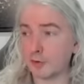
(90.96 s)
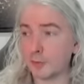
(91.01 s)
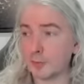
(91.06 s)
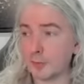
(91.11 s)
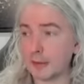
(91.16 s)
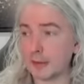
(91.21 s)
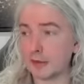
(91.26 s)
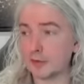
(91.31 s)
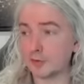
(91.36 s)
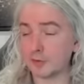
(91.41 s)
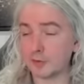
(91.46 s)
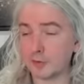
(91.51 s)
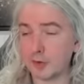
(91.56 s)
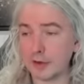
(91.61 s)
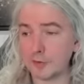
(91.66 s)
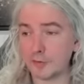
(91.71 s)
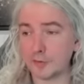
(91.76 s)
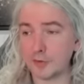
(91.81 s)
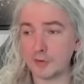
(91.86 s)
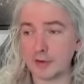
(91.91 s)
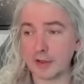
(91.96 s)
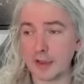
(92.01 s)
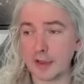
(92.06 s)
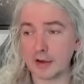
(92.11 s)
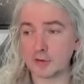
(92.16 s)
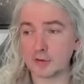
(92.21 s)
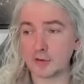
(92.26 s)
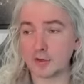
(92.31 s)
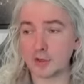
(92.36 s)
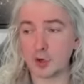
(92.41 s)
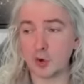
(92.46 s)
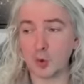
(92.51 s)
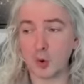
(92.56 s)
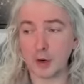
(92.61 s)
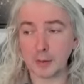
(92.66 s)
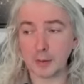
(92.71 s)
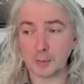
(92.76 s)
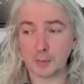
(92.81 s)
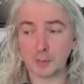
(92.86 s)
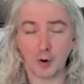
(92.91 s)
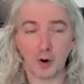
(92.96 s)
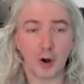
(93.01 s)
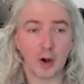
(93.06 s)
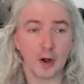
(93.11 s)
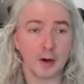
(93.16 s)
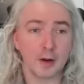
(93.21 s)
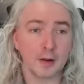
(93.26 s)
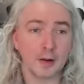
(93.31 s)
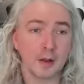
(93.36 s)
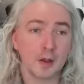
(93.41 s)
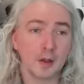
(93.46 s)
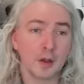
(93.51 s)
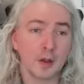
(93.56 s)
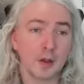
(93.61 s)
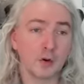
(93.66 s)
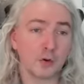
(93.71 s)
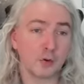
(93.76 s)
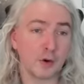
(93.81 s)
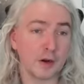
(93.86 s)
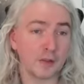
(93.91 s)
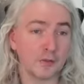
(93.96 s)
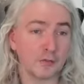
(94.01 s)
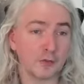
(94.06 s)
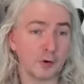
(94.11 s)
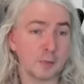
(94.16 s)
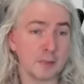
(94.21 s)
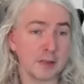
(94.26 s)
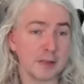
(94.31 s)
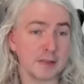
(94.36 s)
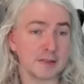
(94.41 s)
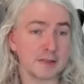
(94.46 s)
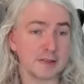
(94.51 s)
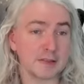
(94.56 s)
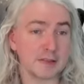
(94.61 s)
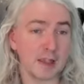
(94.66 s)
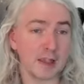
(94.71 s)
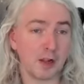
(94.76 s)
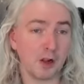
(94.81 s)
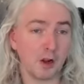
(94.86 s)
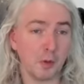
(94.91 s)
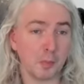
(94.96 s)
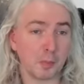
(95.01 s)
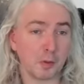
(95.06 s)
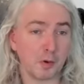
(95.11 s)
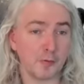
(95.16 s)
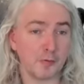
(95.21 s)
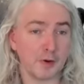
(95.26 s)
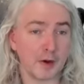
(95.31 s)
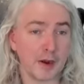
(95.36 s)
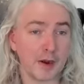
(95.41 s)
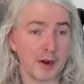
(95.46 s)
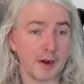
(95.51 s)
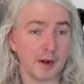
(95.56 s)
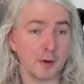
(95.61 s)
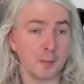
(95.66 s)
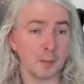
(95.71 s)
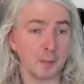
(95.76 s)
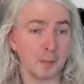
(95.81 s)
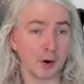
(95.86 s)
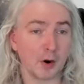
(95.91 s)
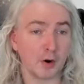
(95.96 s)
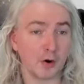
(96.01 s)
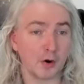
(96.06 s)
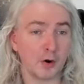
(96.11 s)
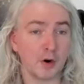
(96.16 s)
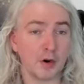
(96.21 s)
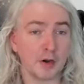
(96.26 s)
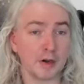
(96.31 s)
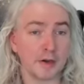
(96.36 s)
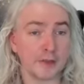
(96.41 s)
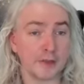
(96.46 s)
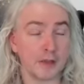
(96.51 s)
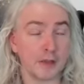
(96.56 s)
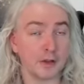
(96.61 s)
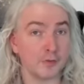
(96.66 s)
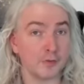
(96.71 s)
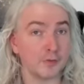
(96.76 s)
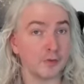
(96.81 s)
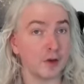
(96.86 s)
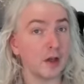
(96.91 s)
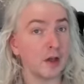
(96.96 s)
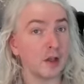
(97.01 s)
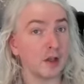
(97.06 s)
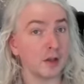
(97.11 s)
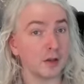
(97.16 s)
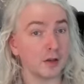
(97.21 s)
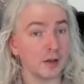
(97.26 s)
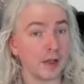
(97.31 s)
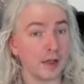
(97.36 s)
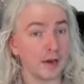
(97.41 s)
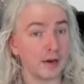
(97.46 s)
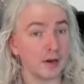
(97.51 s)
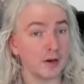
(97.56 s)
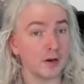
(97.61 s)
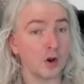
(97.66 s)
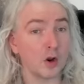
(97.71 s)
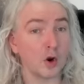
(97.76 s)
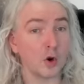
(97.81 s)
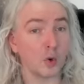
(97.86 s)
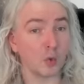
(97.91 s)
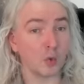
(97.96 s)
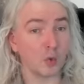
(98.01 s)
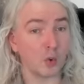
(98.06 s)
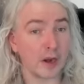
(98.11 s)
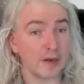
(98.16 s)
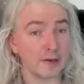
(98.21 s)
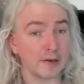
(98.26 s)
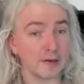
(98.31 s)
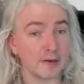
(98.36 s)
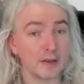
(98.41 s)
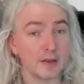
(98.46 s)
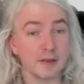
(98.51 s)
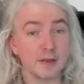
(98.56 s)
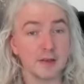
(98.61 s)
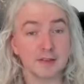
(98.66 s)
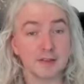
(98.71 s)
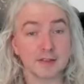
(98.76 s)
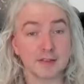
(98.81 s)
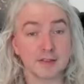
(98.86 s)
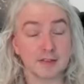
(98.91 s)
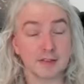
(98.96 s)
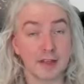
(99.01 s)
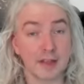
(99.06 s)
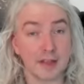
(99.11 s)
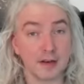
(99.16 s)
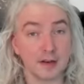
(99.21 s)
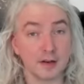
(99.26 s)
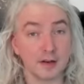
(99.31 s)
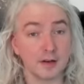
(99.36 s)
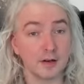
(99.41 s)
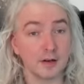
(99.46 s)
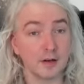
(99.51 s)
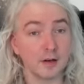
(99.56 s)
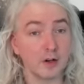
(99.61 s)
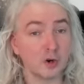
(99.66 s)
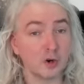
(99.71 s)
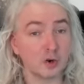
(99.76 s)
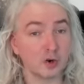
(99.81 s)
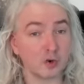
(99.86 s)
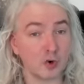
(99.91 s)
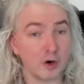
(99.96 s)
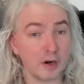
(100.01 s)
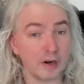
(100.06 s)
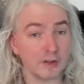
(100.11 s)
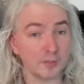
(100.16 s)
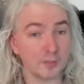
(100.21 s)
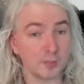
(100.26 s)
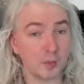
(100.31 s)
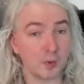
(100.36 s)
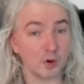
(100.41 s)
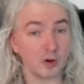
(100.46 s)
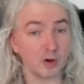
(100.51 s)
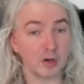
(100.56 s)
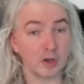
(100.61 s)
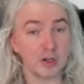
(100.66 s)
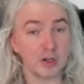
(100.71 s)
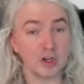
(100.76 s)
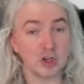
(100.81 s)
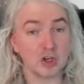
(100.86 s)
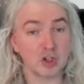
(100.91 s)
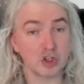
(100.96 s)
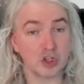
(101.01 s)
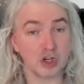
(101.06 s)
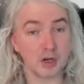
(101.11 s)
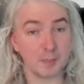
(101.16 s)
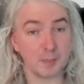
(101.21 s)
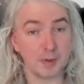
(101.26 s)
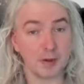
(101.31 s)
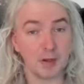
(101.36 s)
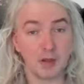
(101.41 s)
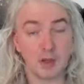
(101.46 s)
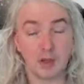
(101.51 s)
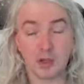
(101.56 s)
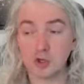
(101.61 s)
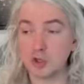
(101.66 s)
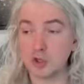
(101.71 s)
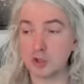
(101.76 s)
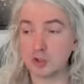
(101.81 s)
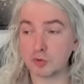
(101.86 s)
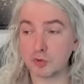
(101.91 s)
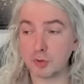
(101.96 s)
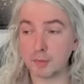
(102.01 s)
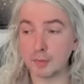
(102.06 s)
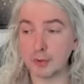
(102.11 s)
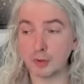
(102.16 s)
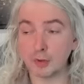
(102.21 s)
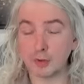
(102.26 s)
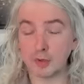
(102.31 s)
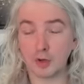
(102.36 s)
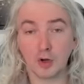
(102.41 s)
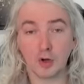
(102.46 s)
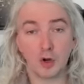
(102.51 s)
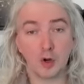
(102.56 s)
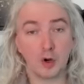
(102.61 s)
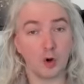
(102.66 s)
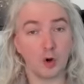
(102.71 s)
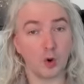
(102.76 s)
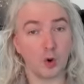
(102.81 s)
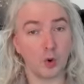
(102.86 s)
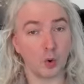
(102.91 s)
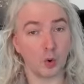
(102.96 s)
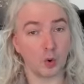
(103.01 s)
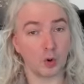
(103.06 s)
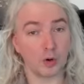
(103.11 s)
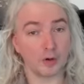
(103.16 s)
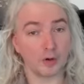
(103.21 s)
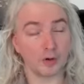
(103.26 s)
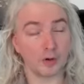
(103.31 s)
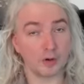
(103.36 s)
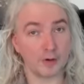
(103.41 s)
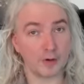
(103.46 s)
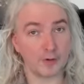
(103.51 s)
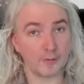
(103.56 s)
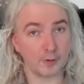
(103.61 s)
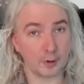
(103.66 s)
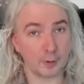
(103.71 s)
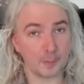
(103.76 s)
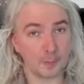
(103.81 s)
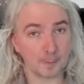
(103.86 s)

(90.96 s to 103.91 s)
means, transfer is actually quite broad. Transfer means sell, provide, barter, give, lend, rent, send, transport, ship, distribute, or deliver.